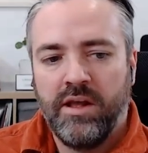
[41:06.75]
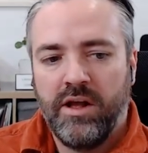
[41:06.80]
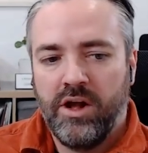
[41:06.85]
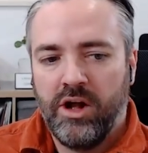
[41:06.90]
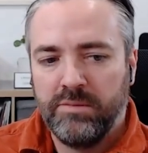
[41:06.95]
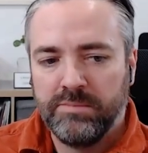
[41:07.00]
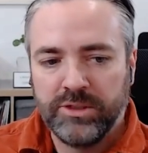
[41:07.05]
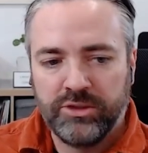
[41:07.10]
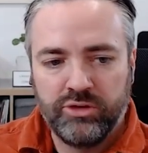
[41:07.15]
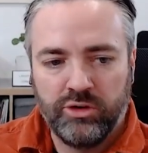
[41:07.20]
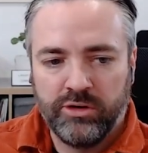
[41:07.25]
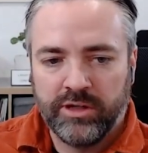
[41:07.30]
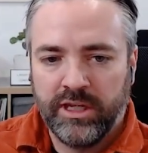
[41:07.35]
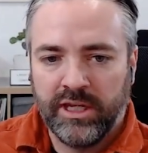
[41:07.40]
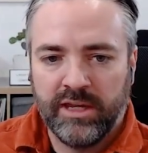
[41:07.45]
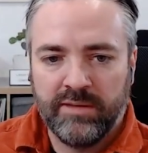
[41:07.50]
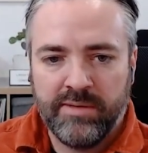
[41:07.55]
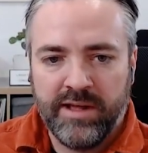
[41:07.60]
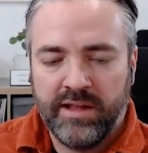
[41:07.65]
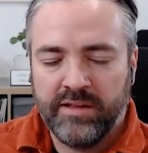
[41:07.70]
I'll be
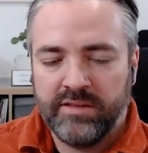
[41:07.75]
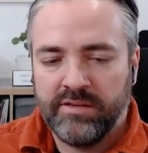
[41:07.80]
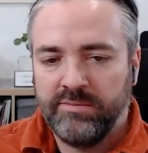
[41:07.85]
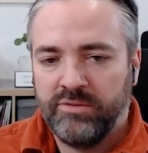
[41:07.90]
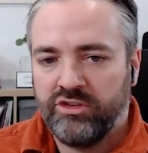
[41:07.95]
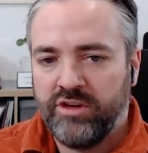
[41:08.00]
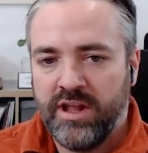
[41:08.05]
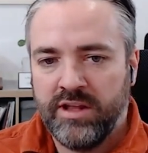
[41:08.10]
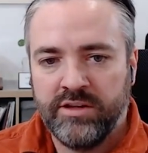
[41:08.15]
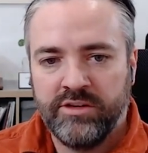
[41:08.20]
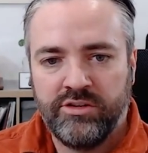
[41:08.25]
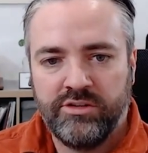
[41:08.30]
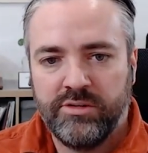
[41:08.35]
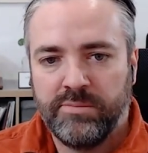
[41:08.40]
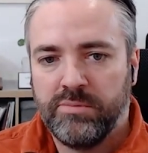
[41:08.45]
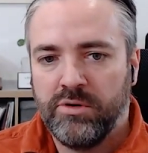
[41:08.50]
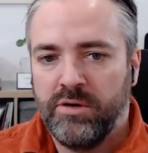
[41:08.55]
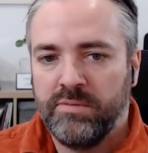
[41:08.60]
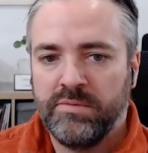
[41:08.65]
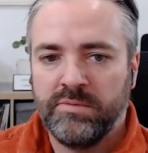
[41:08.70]
talking about some challenges or
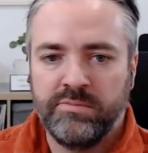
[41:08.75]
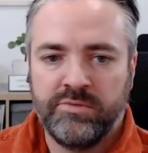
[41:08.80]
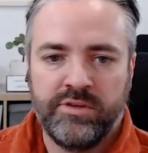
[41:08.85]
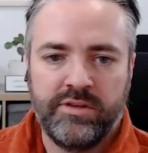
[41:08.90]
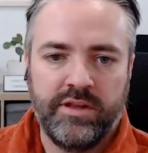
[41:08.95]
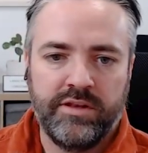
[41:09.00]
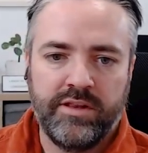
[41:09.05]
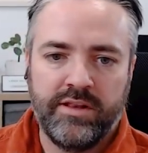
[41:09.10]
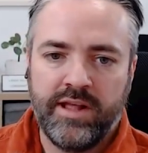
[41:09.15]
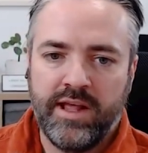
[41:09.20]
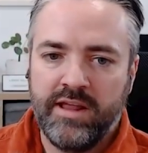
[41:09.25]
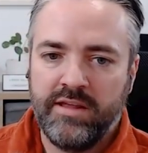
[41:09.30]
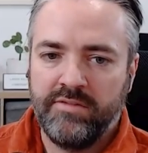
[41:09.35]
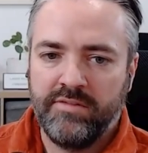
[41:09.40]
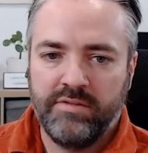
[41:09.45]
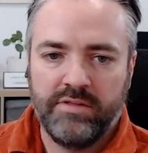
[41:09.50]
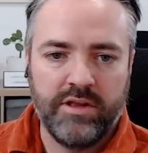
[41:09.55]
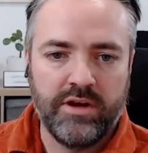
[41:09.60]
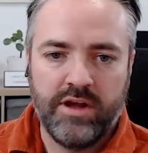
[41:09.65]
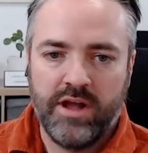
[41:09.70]
problems that
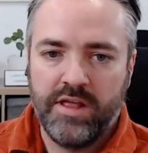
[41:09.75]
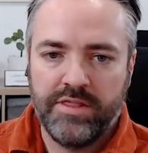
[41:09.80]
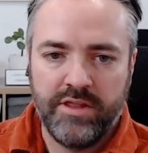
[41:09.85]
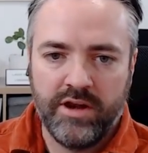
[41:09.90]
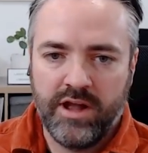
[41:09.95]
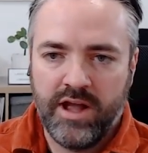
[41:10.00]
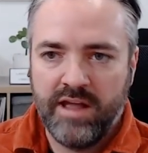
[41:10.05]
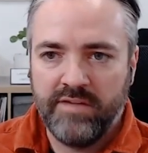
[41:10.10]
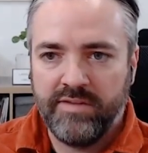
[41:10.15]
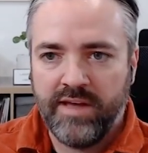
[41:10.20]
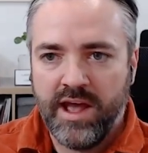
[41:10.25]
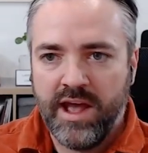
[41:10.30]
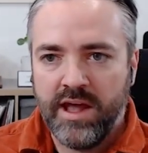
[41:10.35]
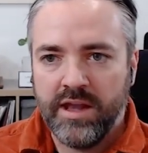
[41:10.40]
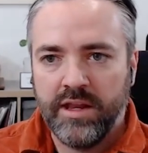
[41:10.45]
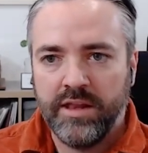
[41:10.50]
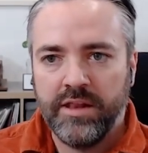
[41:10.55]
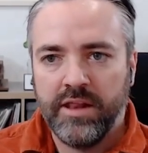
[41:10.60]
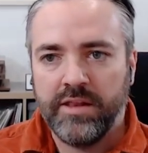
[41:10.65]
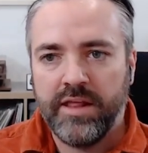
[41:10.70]
I've
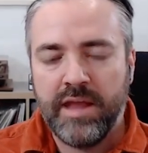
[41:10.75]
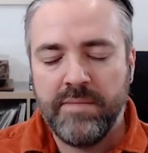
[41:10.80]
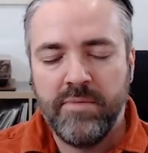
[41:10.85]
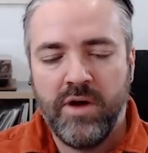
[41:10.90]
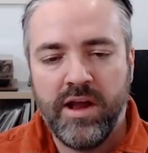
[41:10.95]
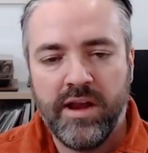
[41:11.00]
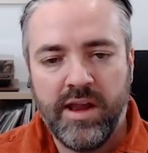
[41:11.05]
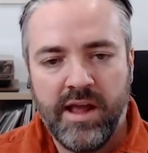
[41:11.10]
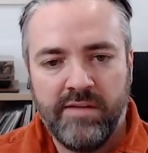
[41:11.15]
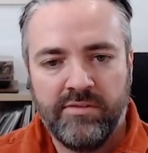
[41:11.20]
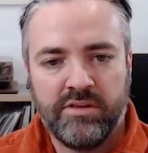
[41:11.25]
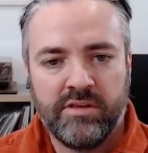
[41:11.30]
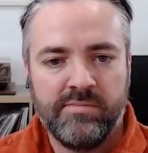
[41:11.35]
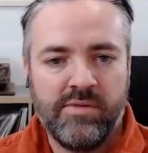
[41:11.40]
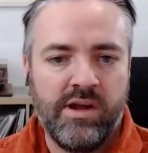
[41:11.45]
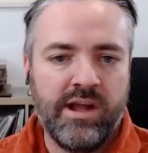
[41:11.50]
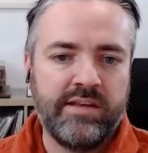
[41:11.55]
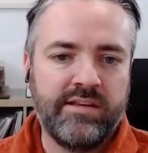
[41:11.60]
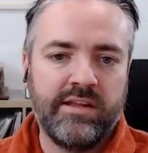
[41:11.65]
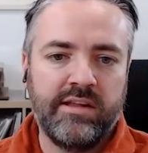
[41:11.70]
had, and that they might have some
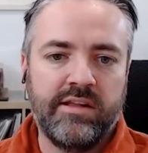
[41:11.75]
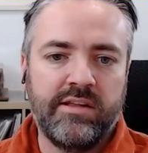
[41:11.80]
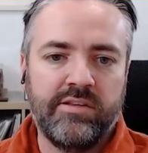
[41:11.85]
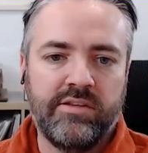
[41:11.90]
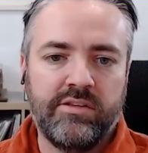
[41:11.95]
ideas